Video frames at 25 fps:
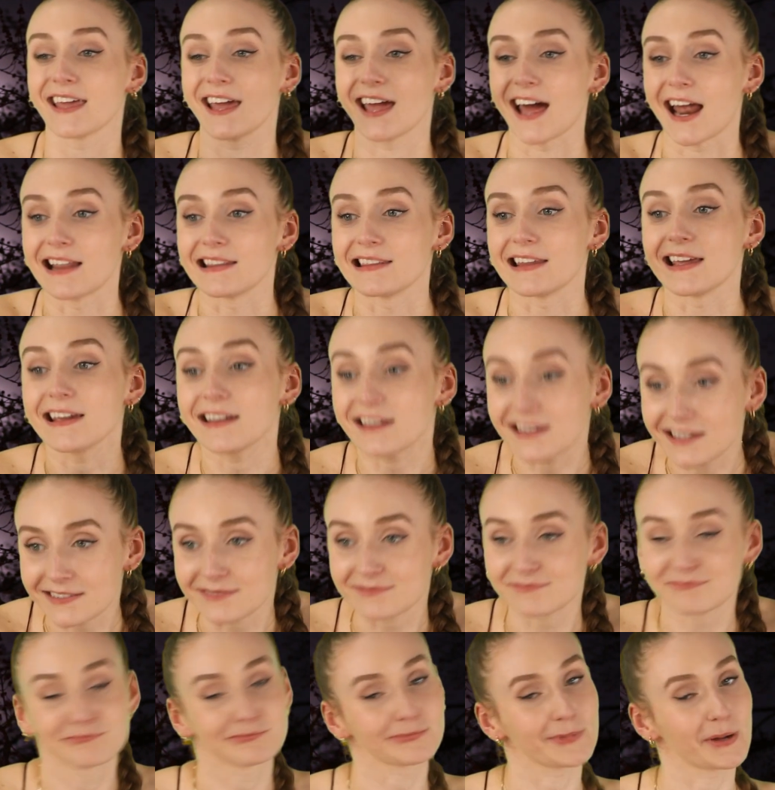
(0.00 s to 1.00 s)
Got a link?
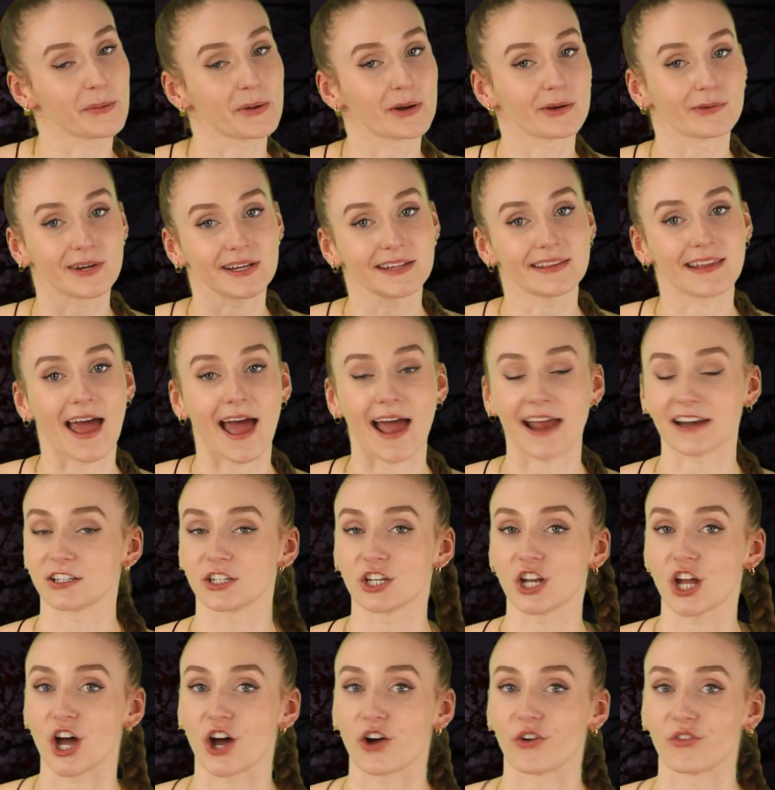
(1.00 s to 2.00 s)
I want to read
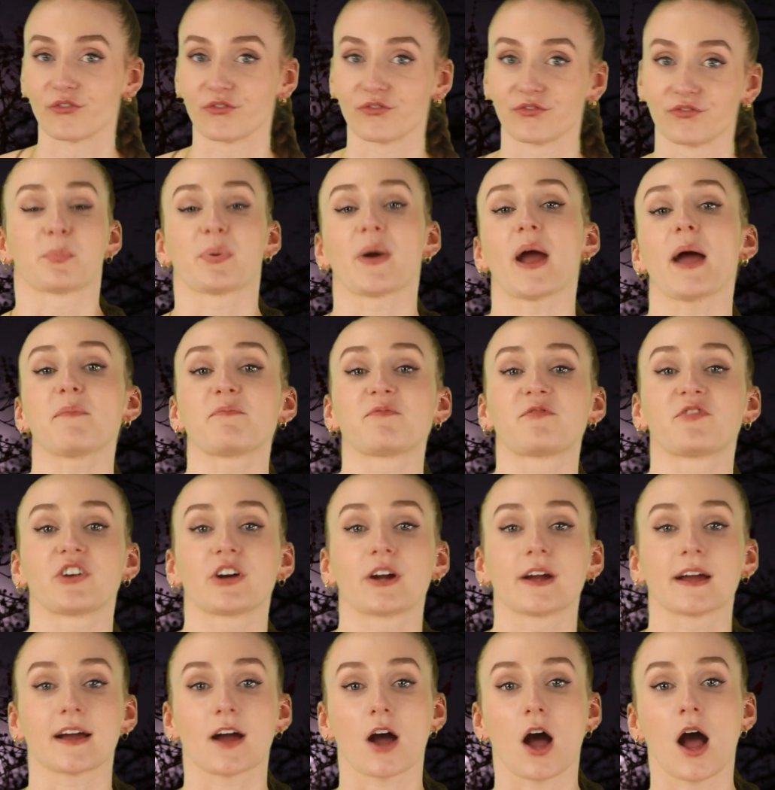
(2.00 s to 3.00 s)
that. No. Prep
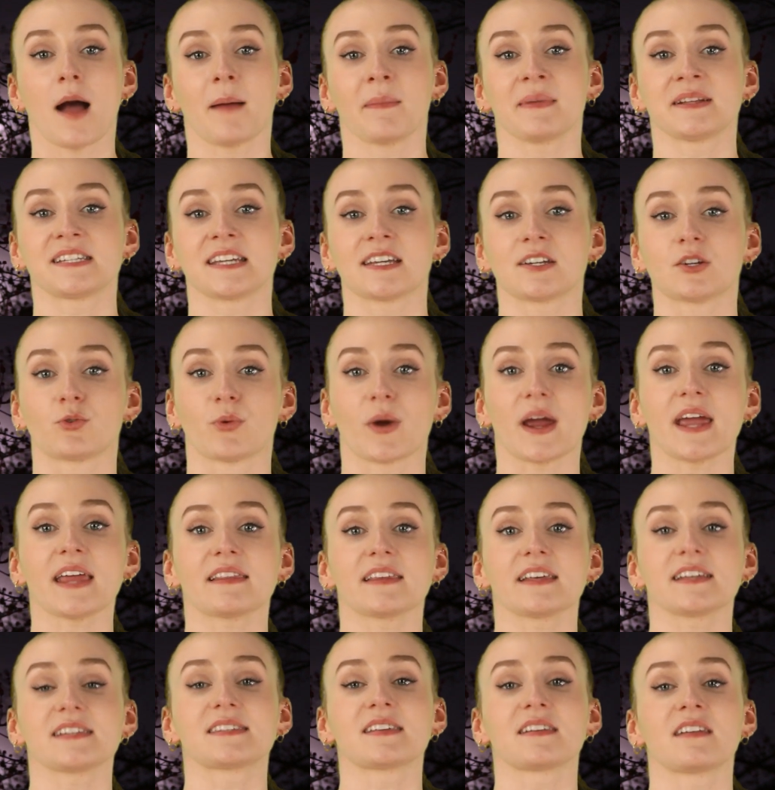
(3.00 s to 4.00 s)
for it commented,
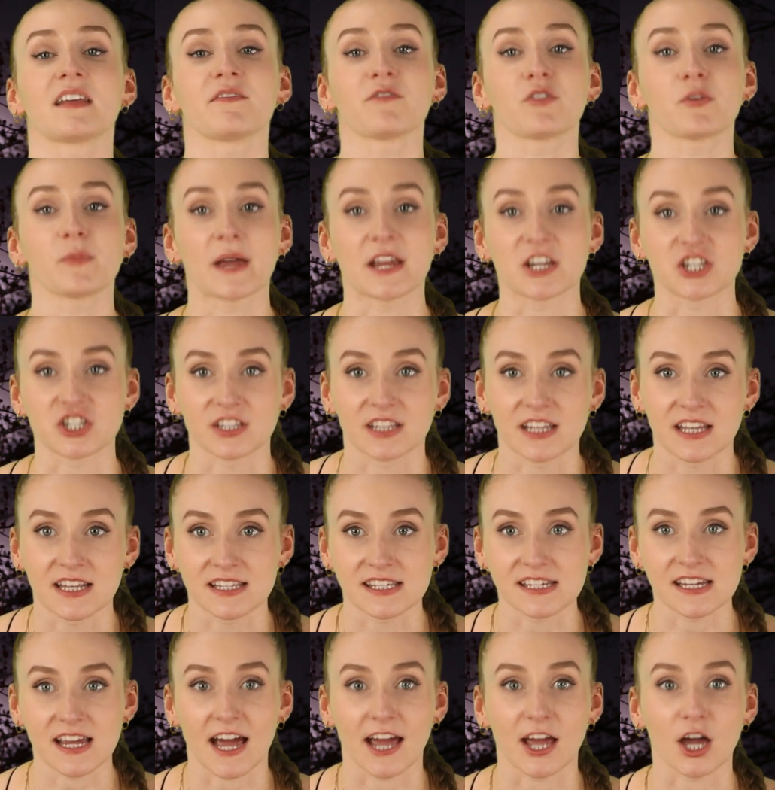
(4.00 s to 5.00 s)
great list and information,
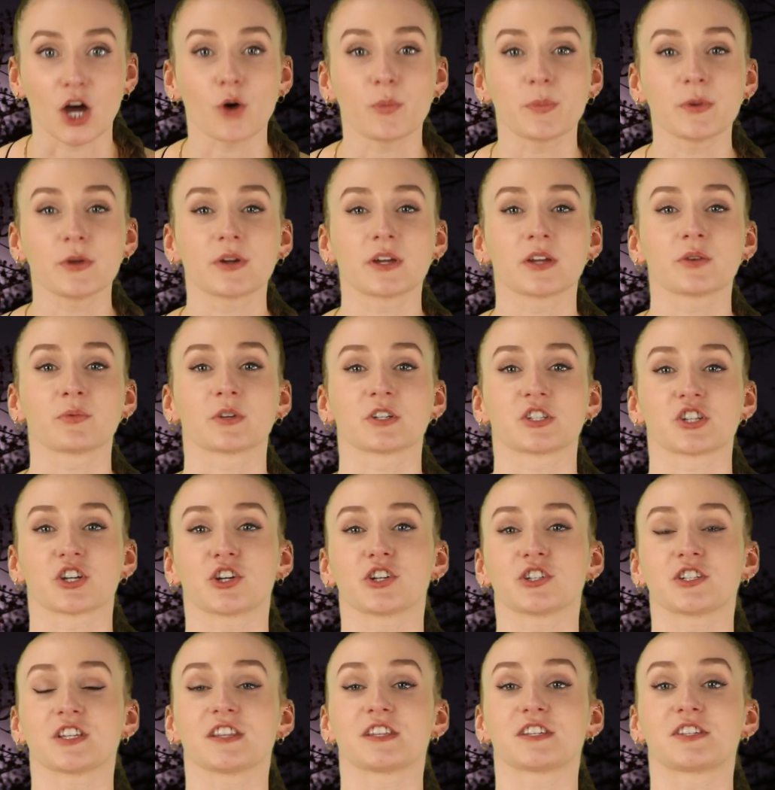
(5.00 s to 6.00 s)
Lindsay. I hope you can
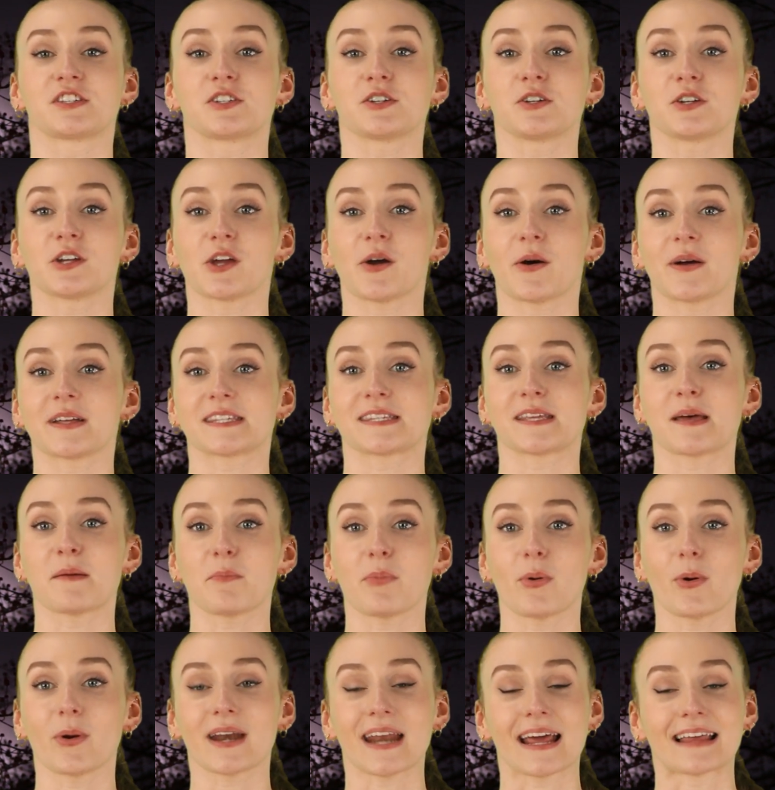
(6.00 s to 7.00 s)
return to the studio at
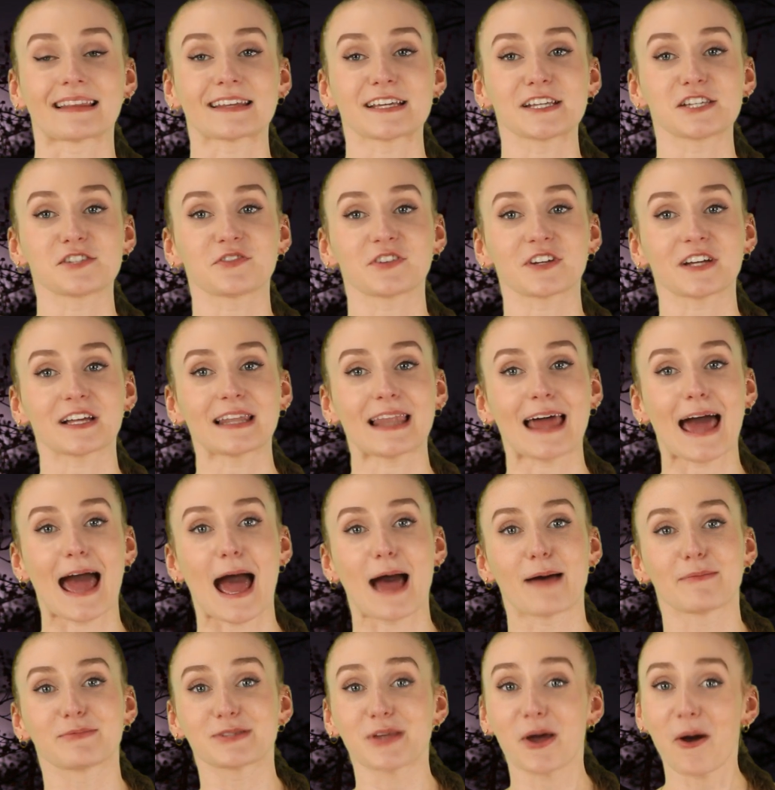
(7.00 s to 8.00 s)
some point, at least for
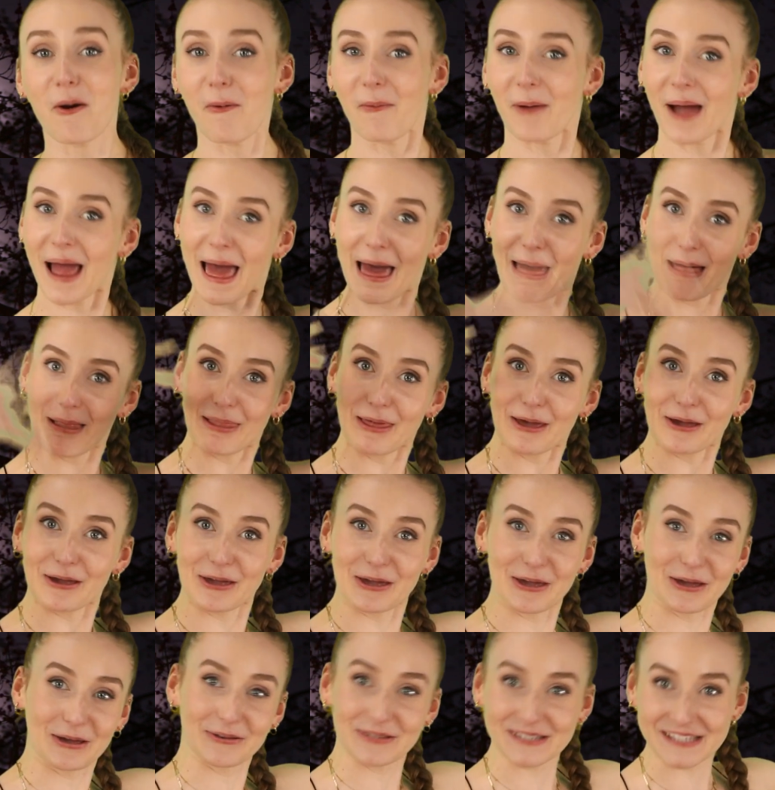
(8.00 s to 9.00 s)
collabs. Well,
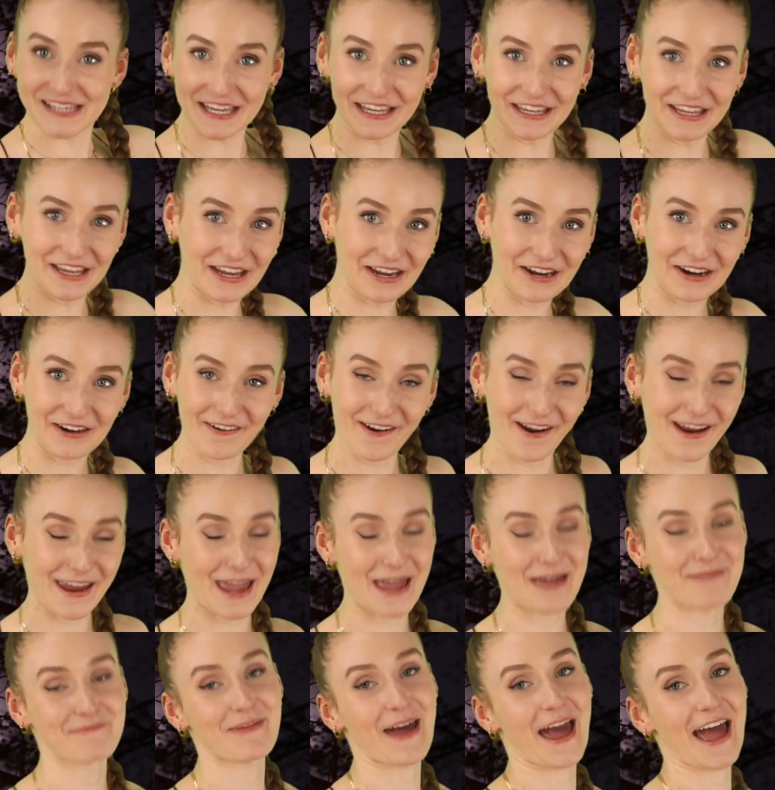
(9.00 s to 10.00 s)
look who's here. I
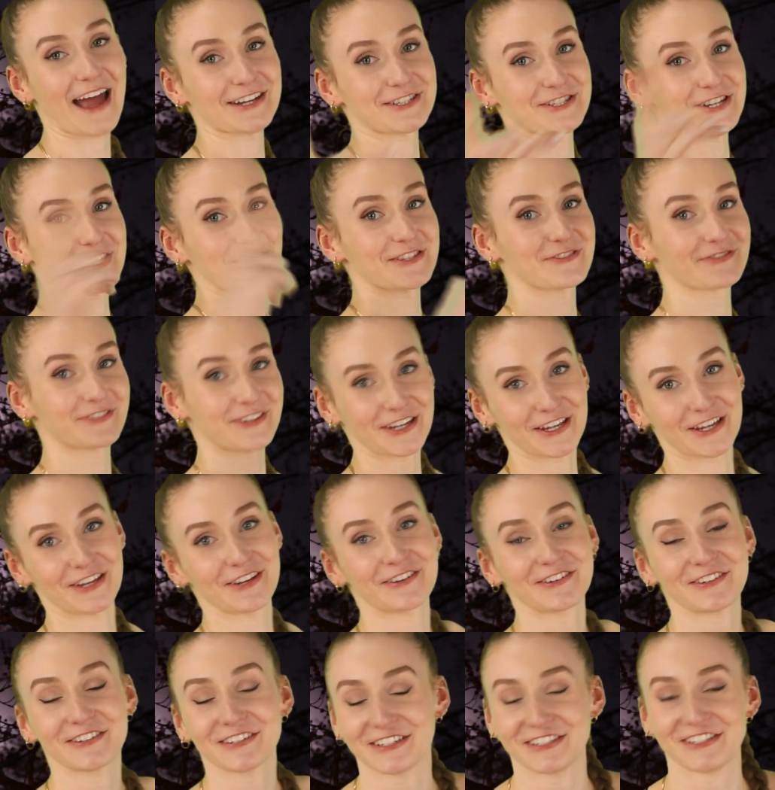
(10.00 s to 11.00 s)
came back just for
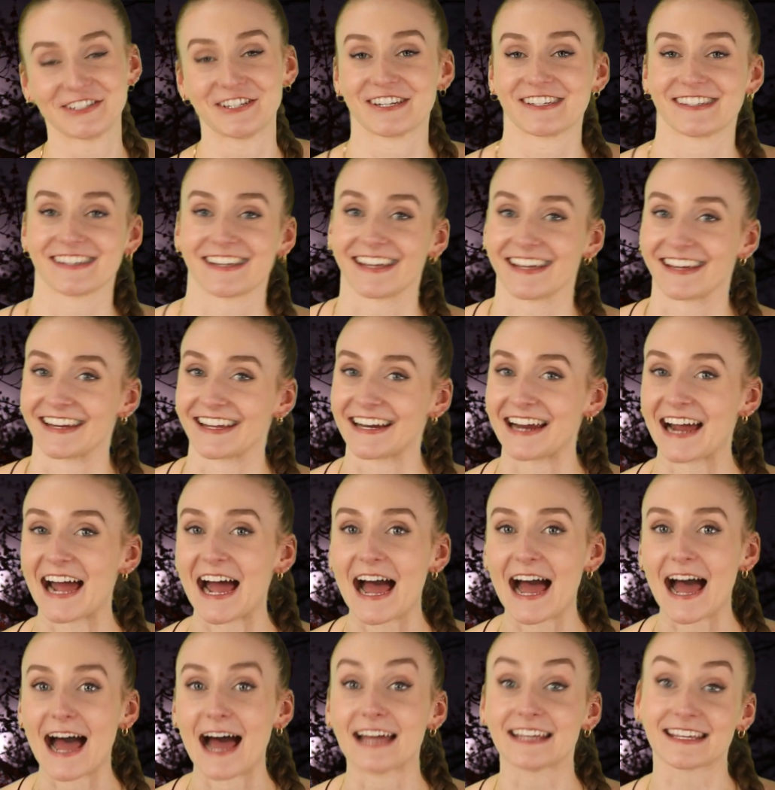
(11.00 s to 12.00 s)
you. Just kidding.
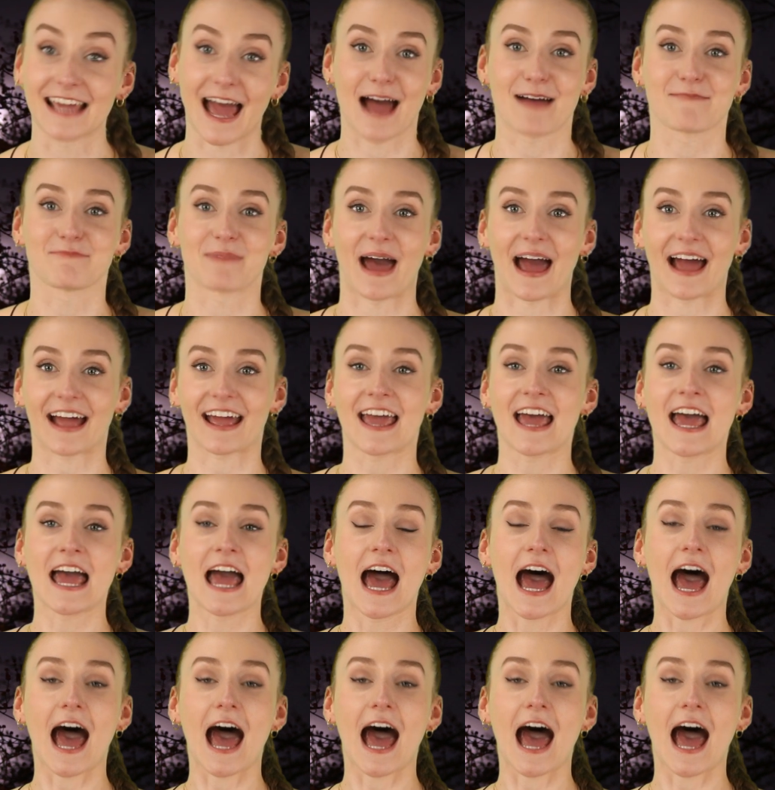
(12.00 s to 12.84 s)
Uh, yeah, I'm back.